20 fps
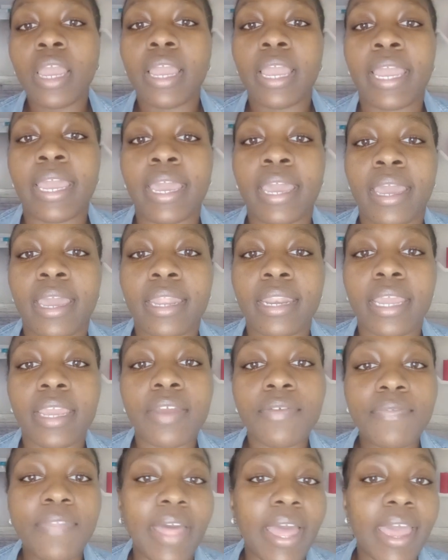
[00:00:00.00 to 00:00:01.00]
And
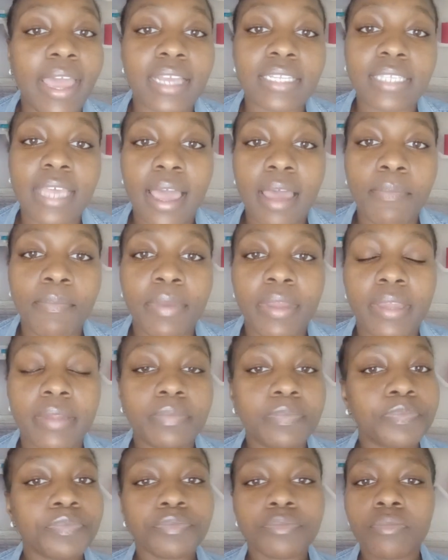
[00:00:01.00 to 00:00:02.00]
if that has
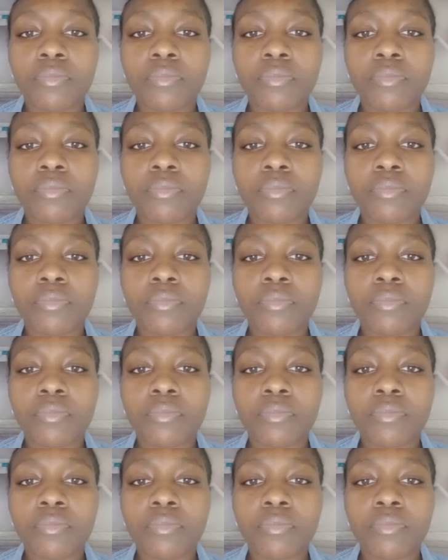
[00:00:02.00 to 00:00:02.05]
happened,